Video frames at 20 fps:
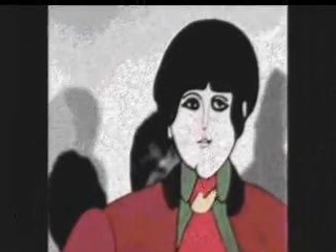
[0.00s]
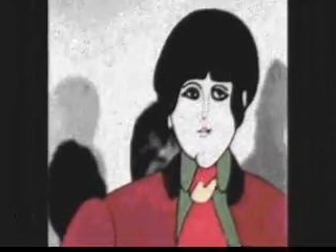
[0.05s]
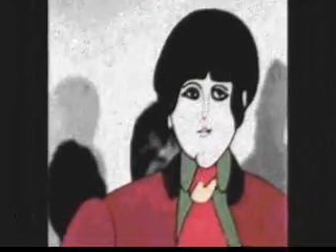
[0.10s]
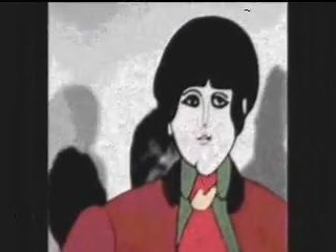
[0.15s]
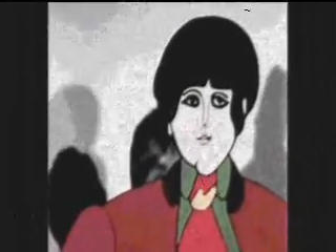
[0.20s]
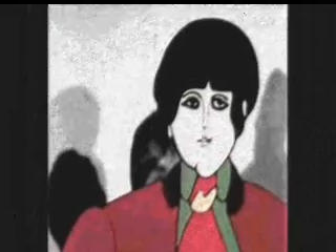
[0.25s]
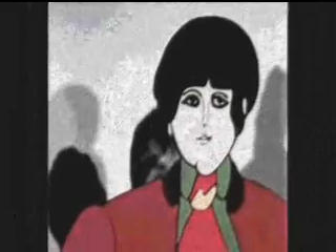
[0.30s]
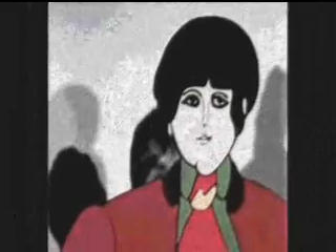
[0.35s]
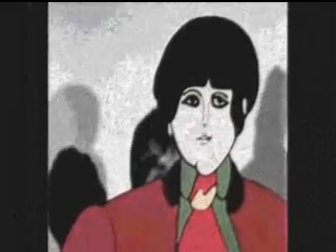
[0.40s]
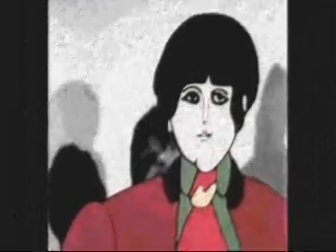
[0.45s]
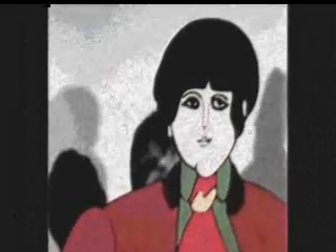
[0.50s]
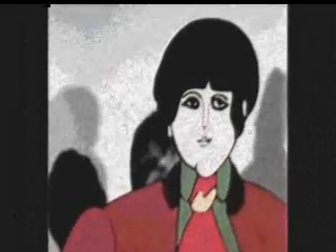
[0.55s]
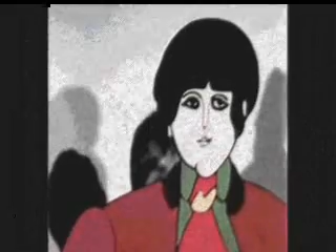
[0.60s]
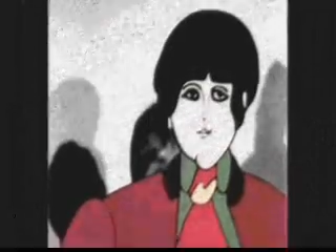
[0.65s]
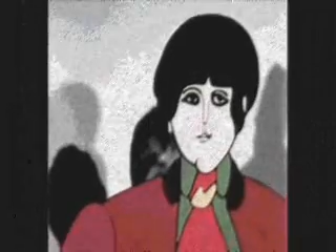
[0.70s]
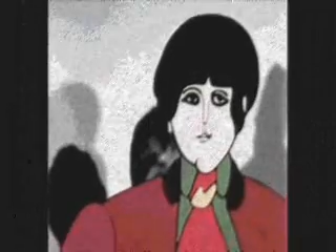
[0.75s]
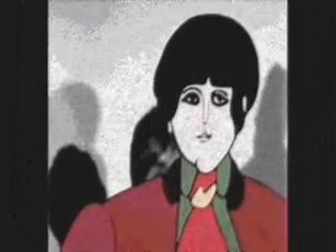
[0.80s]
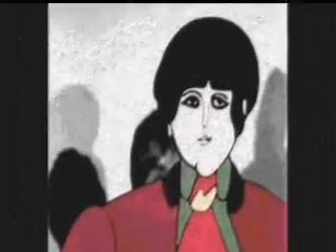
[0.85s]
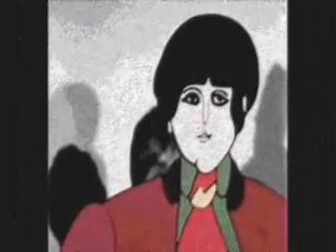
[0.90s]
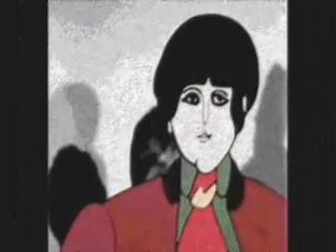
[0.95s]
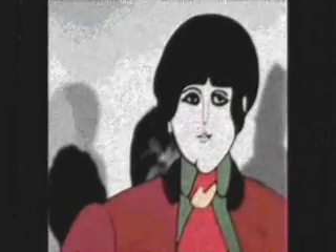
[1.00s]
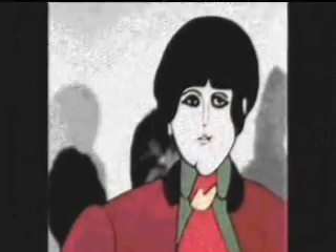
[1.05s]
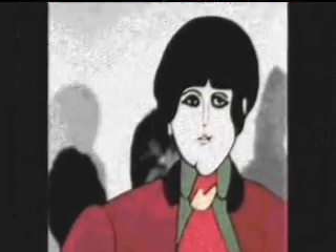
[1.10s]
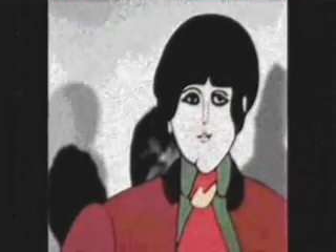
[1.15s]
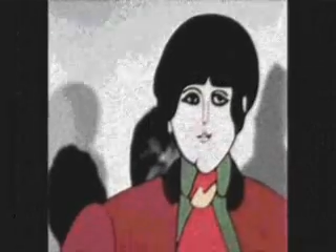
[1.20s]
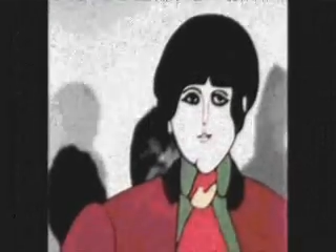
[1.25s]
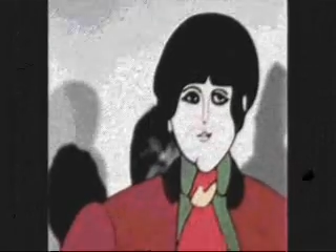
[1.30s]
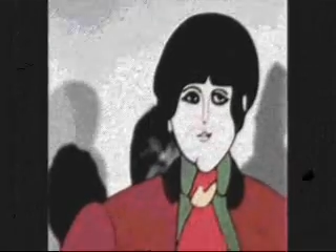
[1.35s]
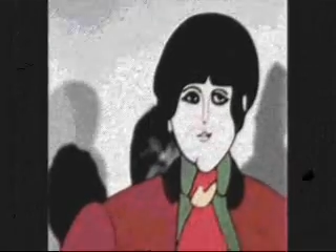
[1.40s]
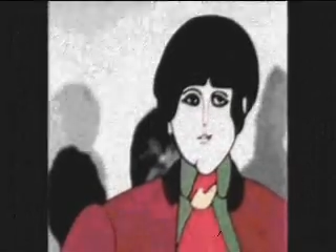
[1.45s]
No, know, see, look, you know,
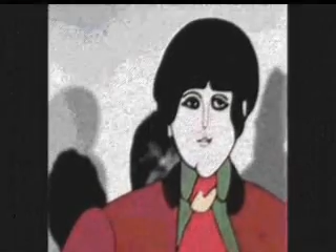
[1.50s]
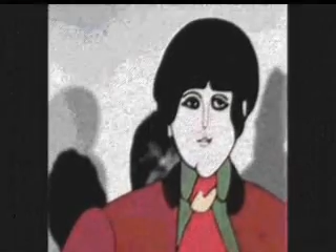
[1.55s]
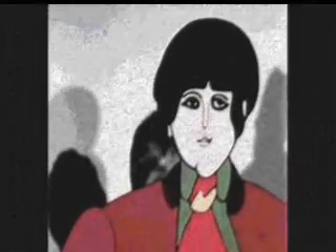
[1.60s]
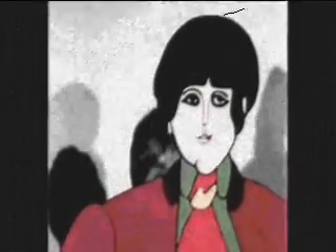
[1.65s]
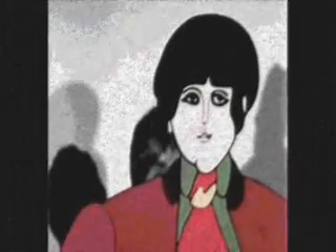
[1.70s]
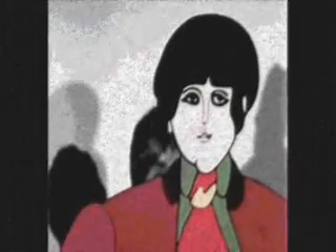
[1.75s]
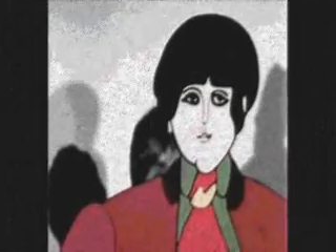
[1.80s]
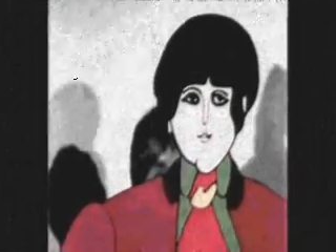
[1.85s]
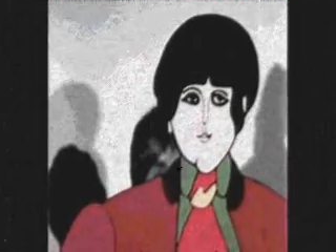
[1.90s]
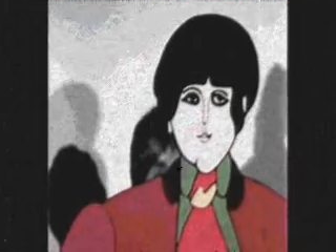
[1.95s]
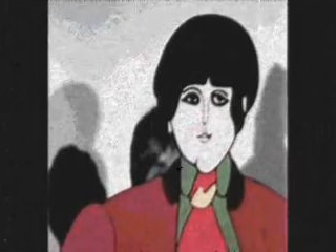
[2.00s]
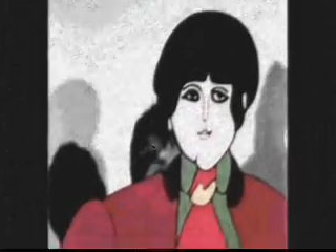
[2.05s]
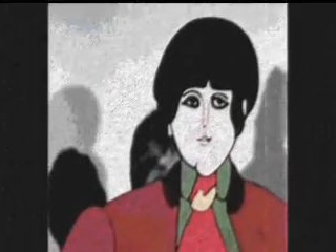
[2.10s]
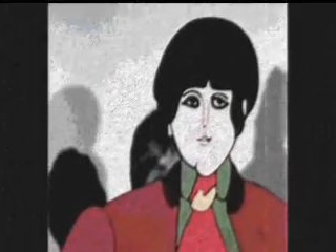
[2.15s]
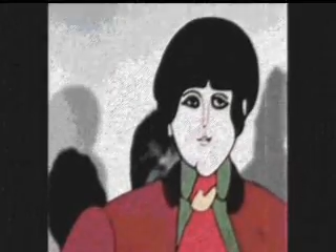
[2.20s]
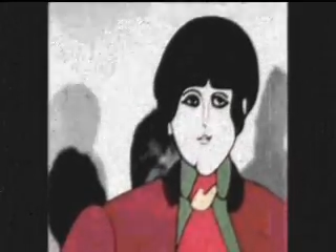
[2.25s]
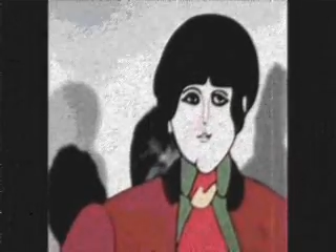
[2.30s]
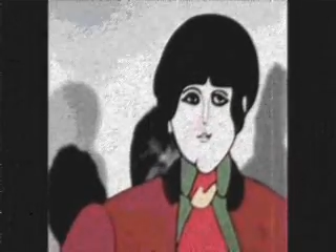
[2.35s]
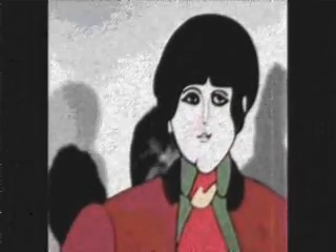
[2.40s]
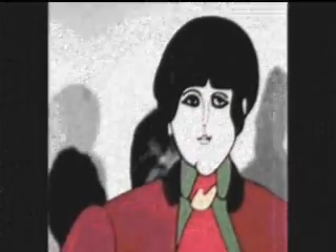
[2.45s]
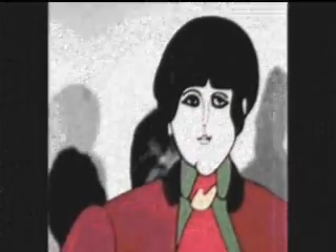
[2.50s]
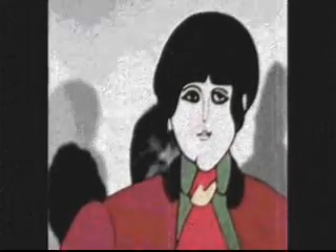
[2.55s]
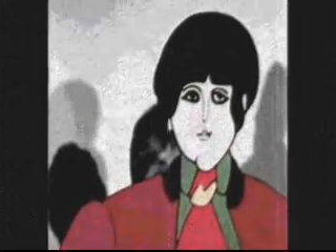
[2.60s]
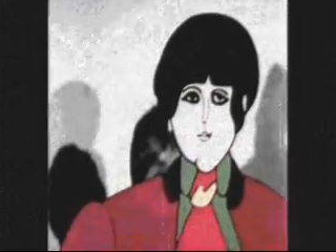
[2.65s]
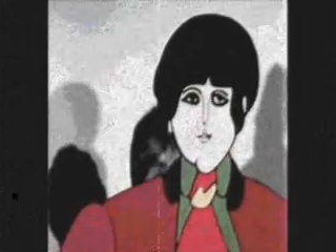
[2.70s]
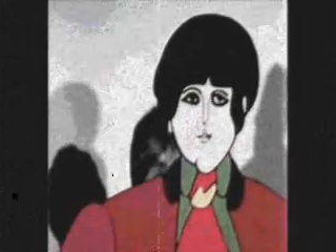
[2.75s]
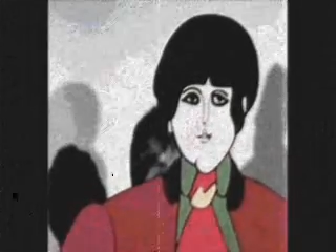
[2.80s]
take a look if you want. You know.